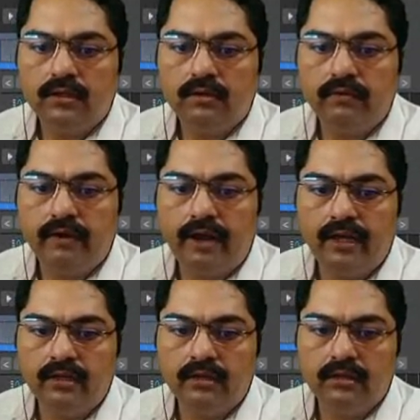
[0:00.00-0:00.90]
drag,
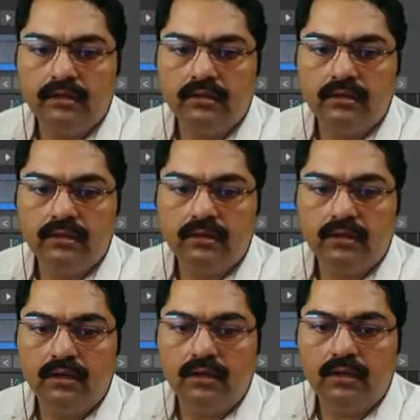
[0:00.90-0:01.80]

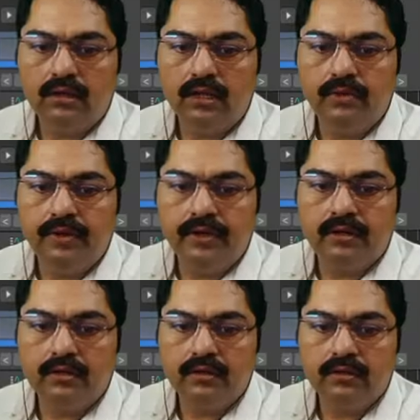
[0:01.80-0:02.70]
leave it,
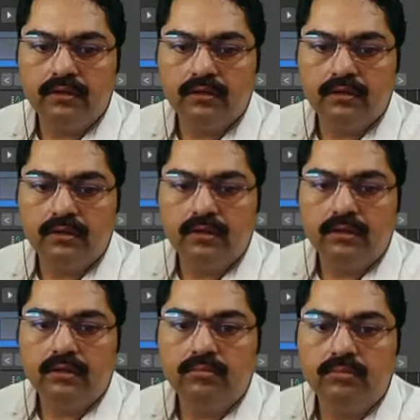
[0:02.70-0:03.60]

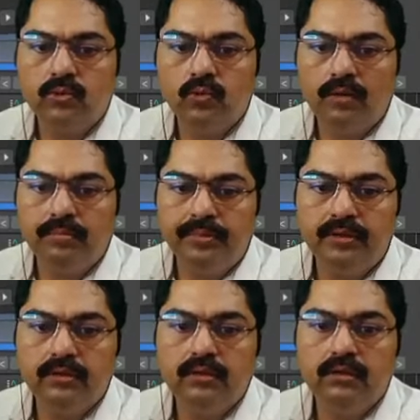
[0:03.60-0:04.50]
move up,
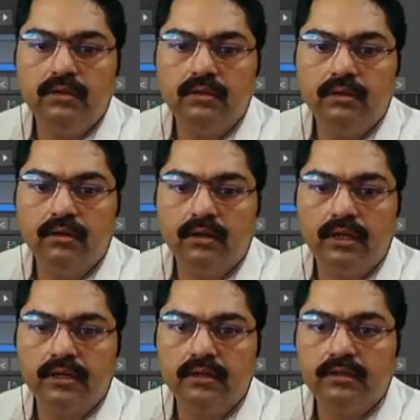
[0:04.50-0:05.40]
click.
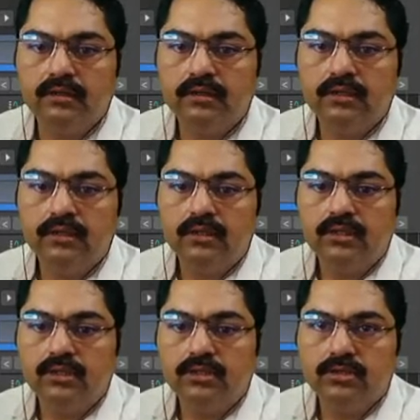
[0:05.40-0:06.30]

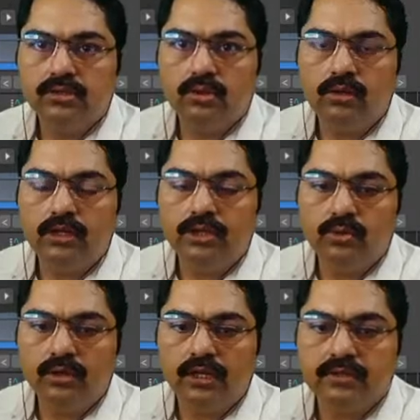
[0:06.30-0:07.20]
So only 2
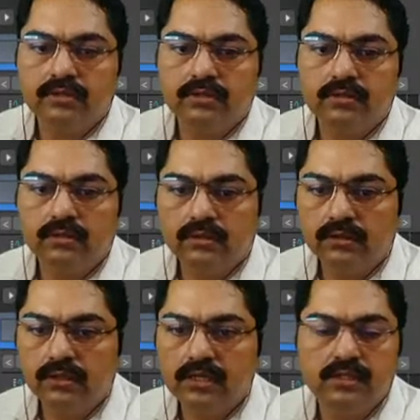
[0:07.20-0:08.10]
clicks.
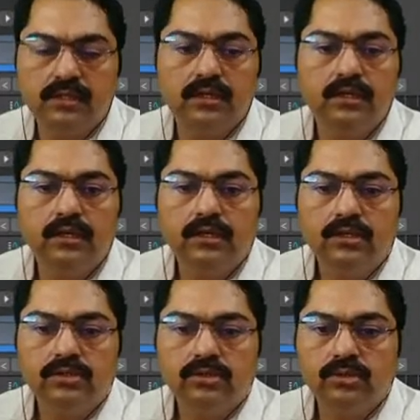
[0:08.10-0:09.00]
That's it.
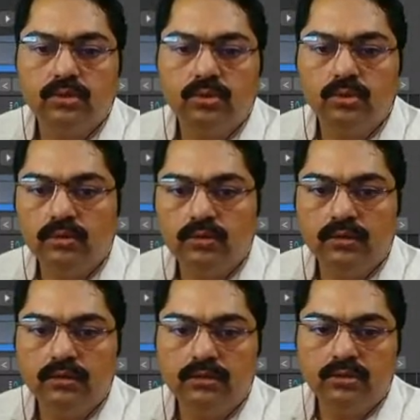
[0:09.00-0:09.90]
So
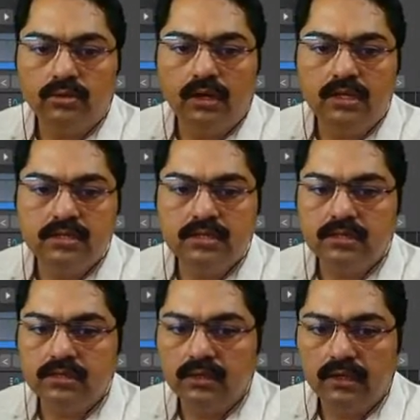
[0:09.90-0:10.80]
to release
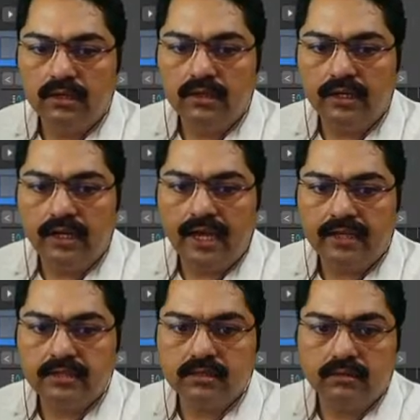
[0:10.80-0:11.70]
this, that
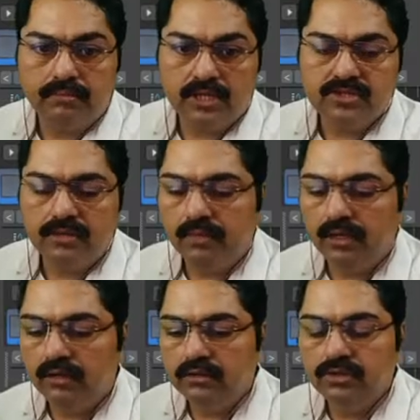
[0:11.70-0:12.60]
X plus symbol,
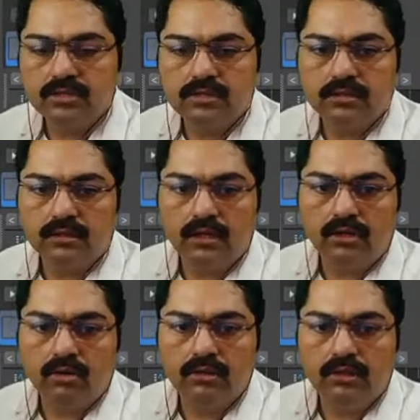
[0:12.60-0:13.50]
just click
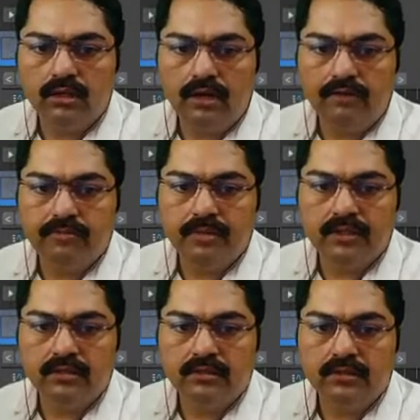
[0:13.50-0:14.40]
on the left button